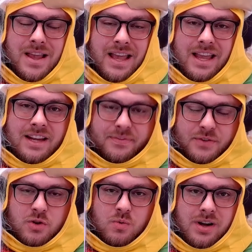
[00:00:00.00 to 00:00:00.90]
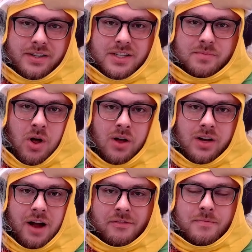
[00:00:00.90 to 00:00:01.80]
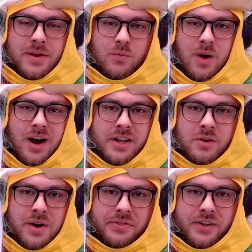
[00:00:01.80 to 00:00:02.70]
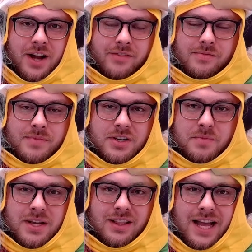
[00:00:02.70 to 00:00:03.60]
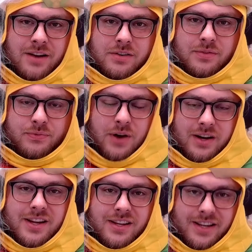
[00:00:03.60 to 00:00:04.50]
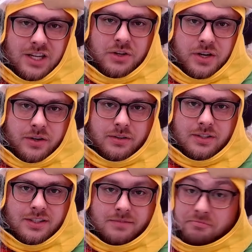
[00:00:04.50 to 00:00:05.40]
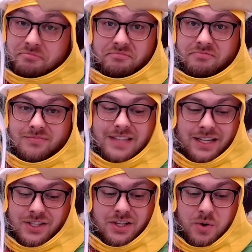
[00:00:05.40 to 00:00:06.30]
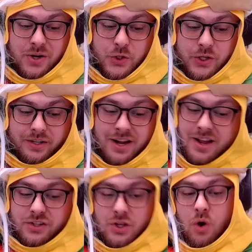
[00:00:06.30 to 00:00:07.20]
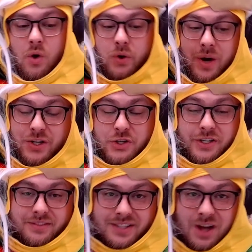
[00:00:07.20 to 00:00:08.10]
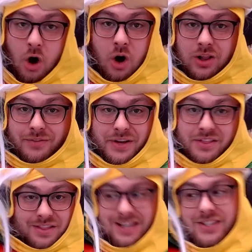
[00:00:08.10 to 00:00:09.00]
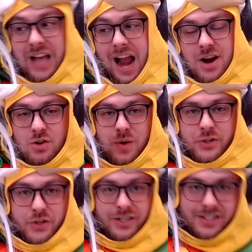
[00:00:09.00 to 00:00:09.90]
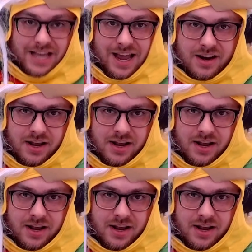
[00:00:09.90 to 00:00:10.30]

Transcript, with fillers: If you want small government, why do you want the government to be allowed to fucking kill you? That's the question. It's the whole question. All of it. The entire question is that.